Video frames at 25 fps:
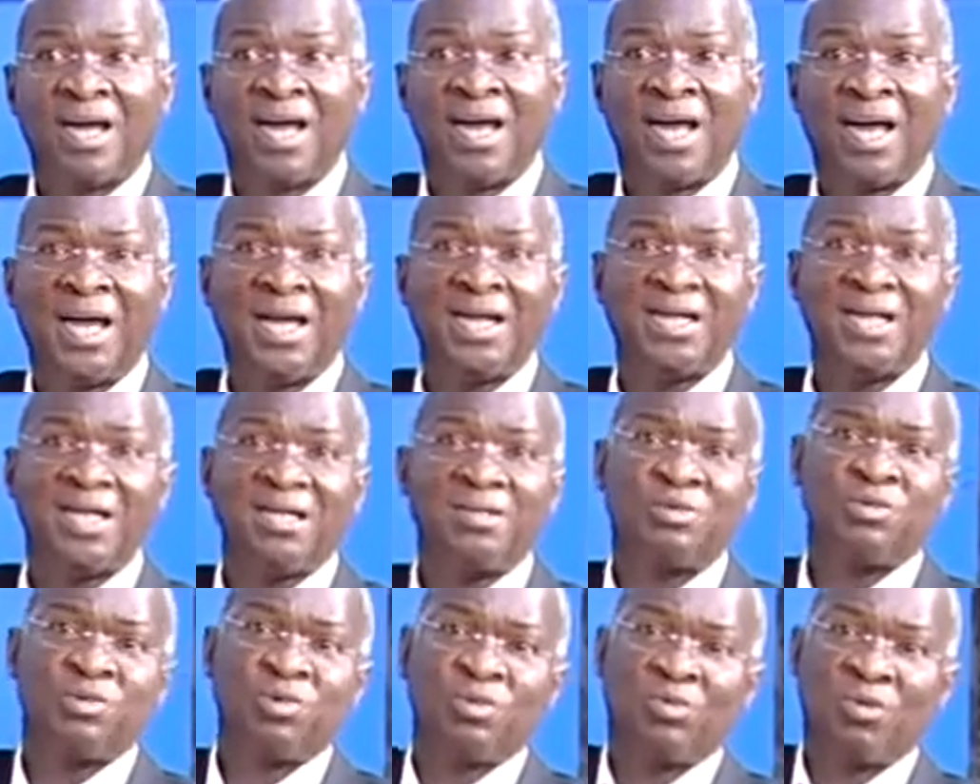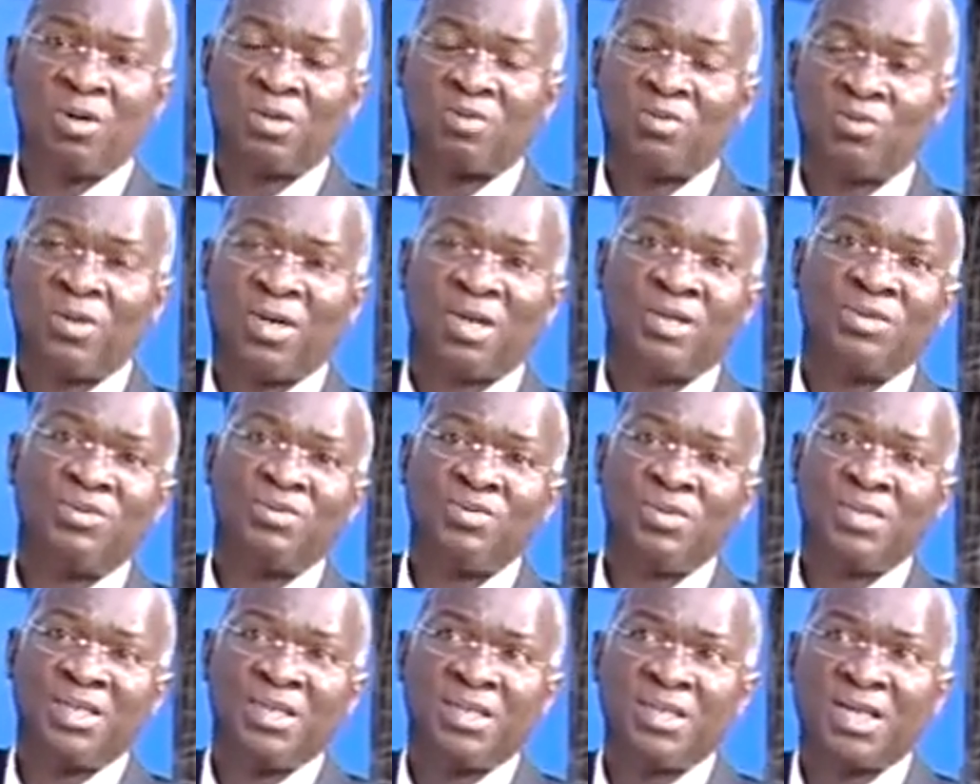Added to what we are
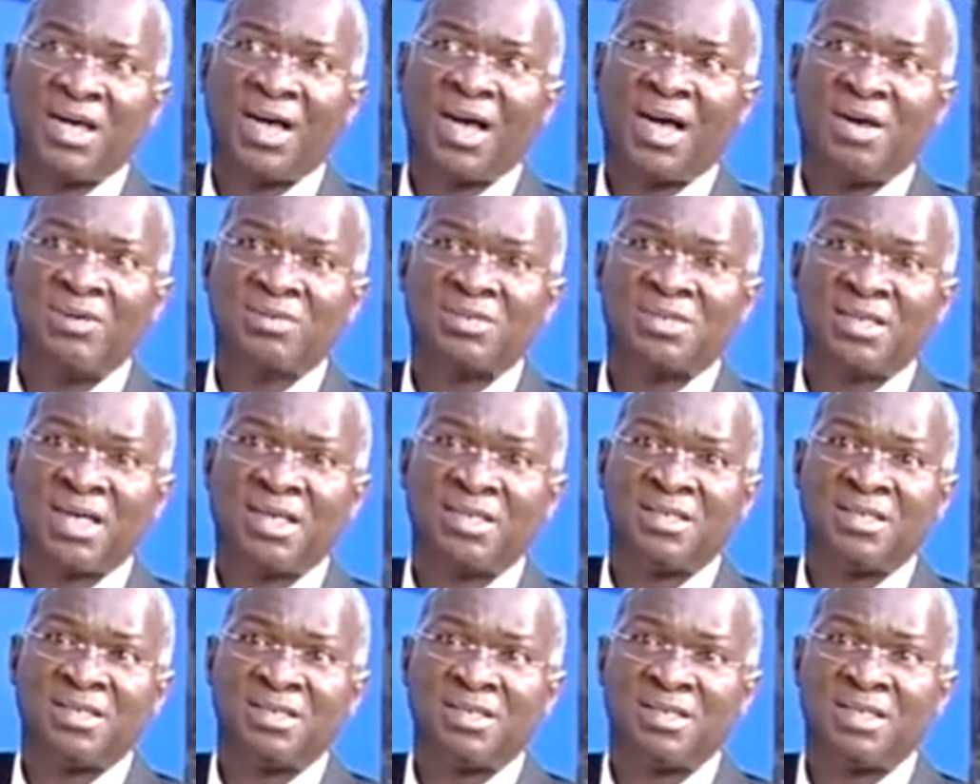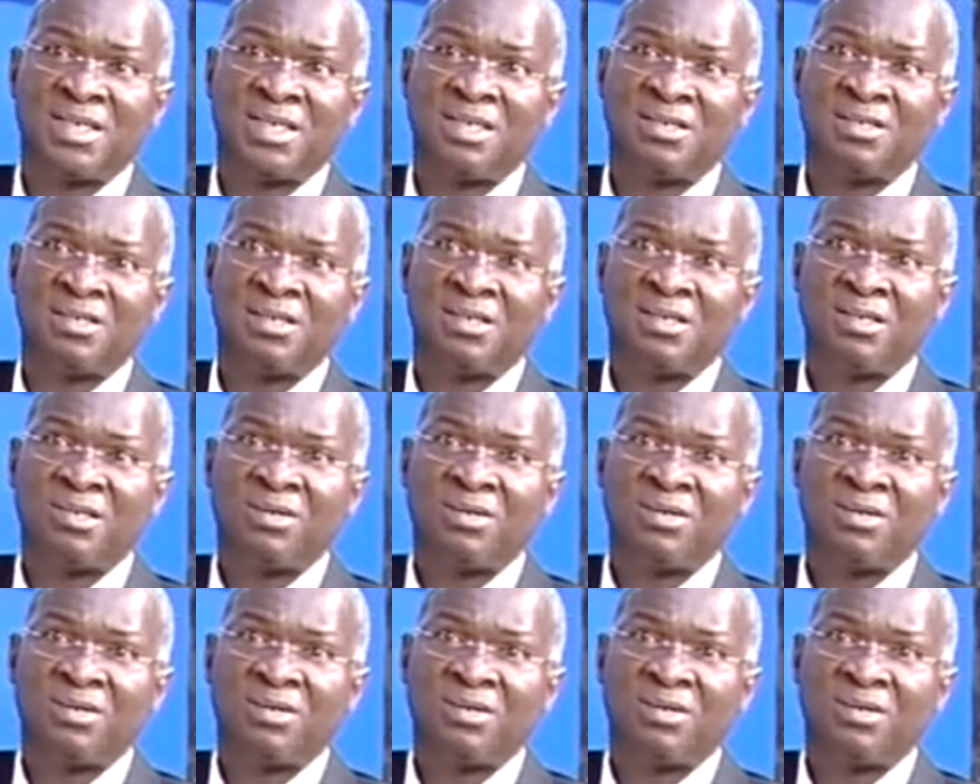doing outside the state,